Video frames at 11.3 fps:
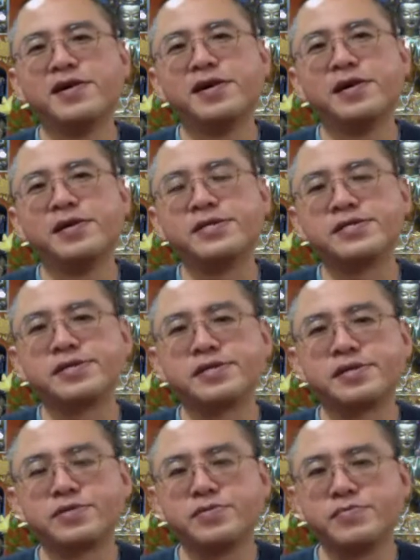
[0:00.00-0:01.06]

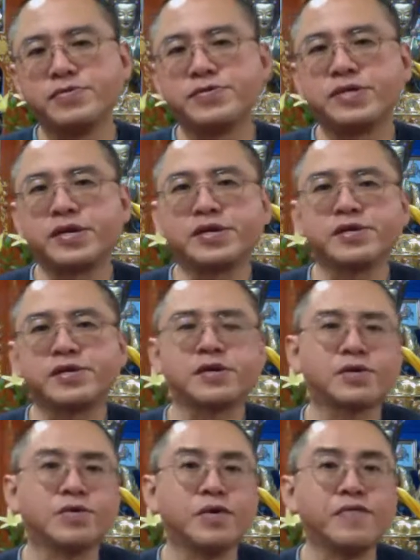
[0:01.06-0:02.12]
Listening to music,
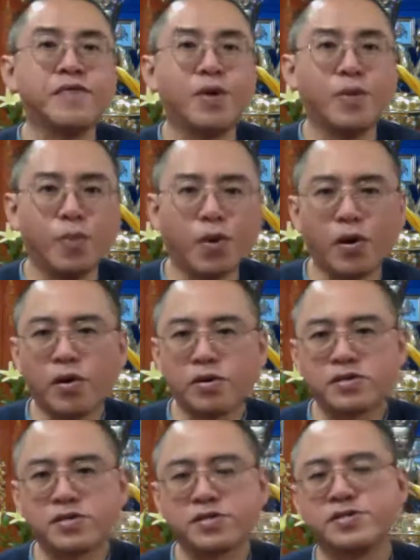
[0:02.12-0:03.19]
going for a walk
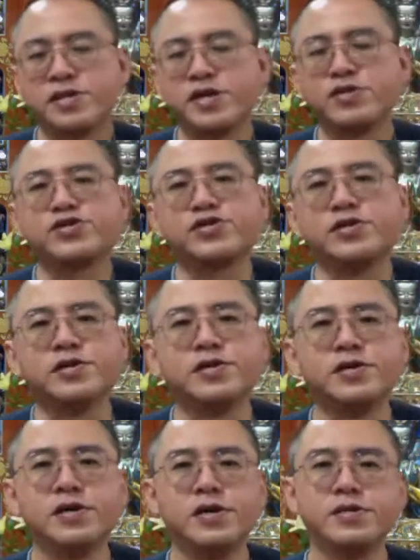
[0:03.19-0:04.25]
in nature,
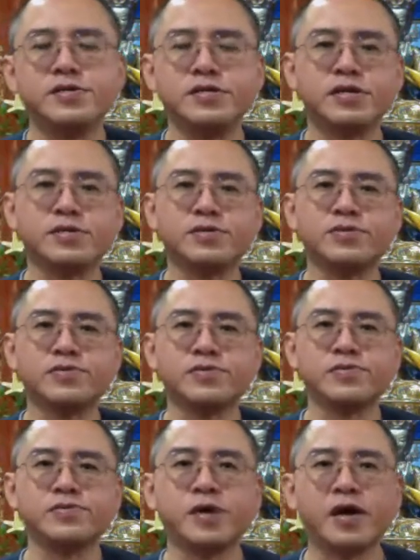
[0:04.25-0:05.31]
just
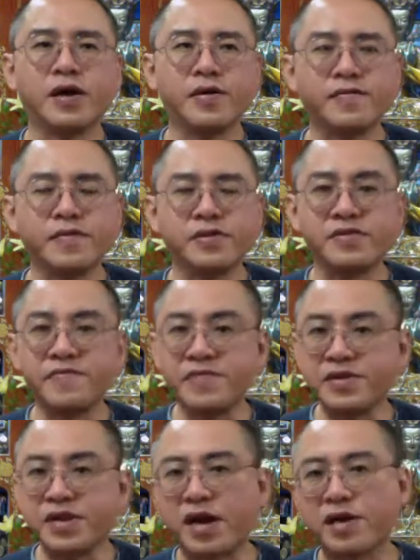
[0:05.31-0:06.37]
to have a
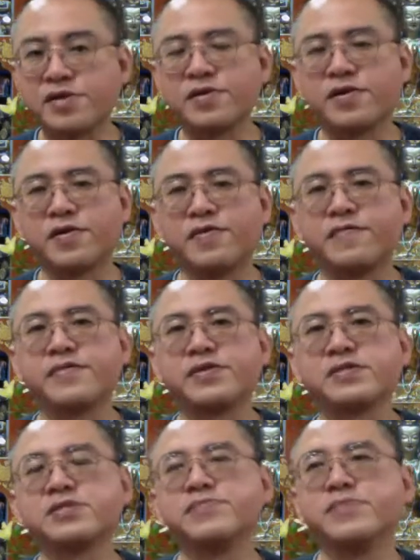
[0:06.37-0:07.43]
different kind of
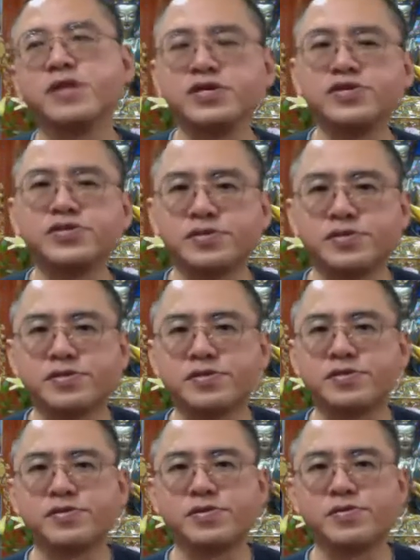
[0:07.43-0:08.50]

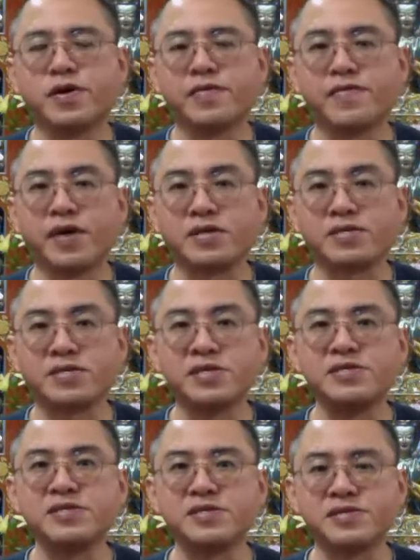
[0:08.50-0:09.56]
stimulations, of our
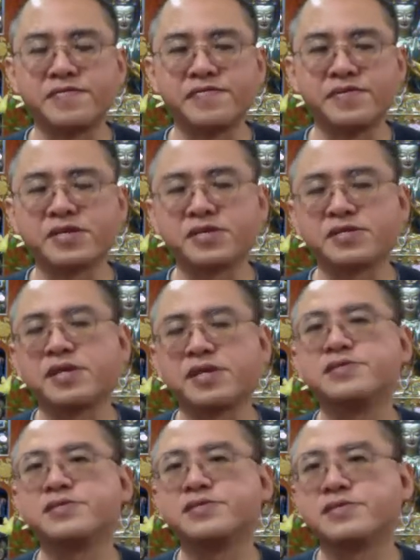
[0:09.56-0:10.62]
senses, physical
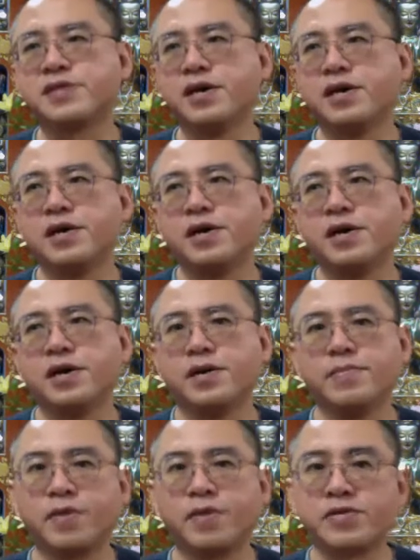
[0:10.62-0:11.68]
senses,
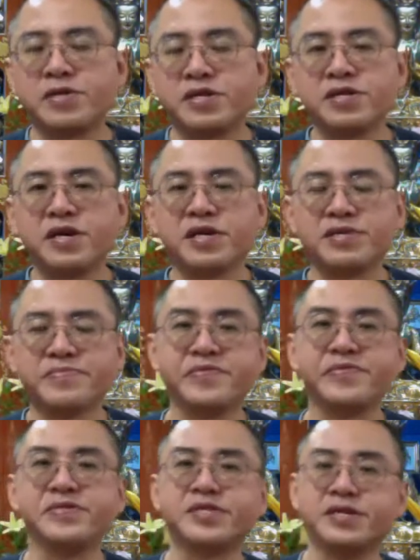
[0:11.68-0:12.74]
bodily
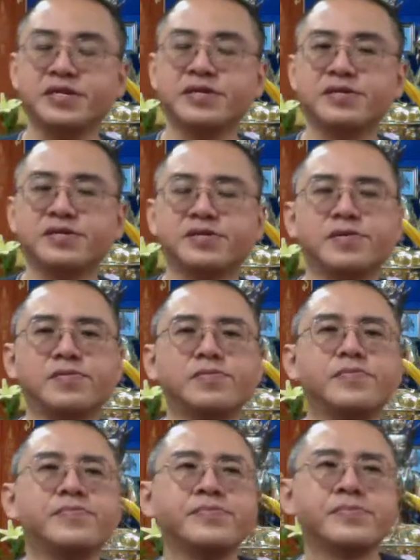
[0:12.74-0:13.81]
experiences,
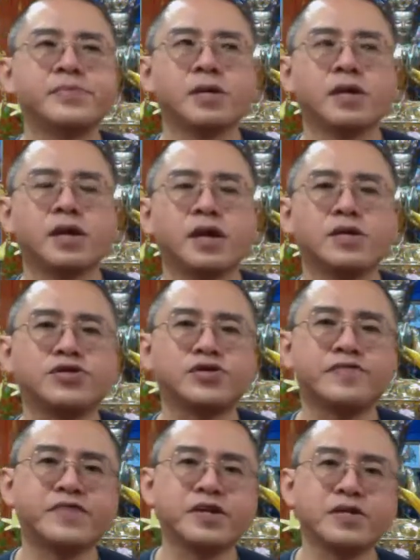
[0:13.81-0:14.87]
and
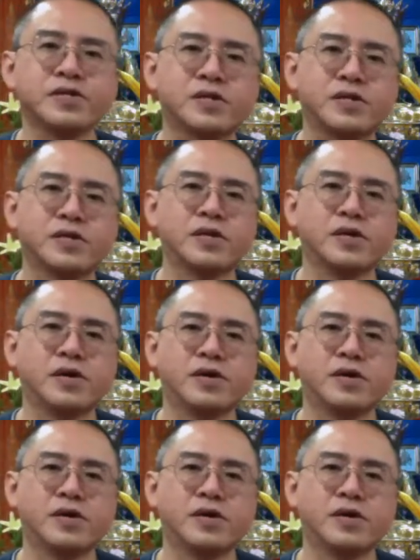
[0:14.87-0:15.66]
shifting the